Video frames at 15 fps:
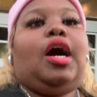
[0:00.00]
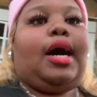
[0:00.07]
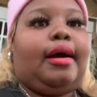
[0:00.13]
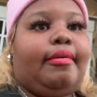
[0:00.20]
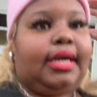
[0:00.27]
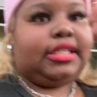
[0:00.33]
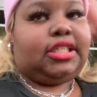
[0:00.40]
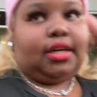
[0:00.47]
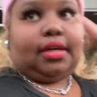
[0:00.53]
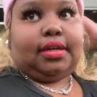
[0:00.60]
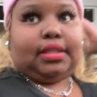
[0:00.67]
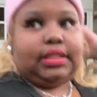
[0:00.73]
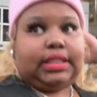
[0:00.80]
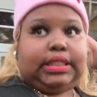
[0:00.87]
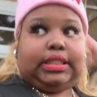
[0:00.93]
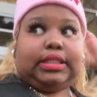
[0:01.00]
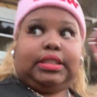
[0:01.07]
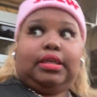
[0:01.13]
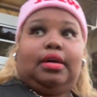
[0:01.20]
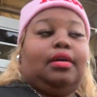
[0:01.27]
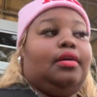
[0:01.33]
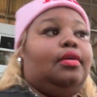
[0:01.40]
All right, y'all.
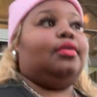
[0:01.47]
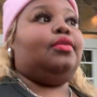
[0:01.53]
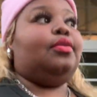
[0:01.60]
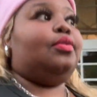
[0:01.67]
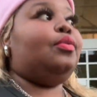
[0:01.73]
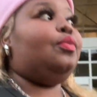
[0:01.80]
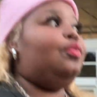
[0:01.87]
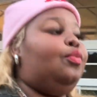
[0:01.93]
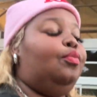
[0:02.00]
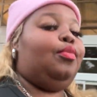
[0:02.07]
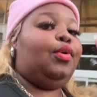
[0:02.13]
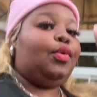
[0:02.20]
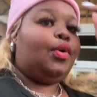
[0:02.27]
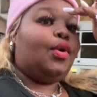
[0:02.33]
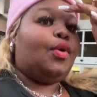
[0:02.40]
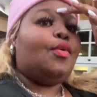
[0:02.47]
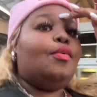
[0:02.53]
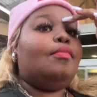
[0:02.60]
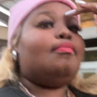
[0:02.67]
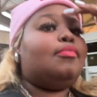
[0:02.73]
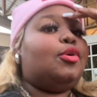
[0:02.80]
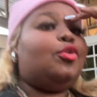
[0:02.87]
So,
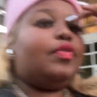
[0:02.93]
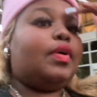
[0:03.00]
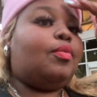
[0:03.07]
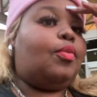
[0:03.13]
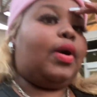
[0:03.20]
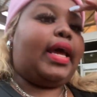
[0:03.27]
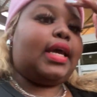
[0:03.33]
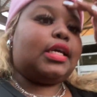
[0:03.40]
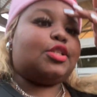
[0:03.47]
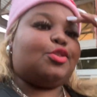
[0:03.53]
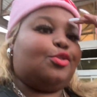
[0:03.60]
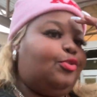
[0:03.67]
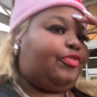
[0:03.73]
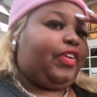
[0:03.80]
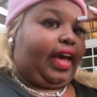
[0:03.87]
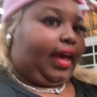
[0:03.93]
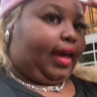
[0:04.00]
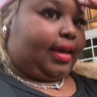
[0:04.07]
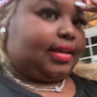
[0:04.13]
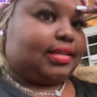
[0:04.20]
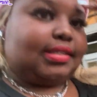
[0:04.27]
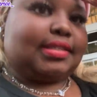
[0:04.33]
moving way too
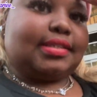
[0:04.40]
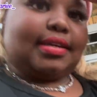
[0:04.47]
fast.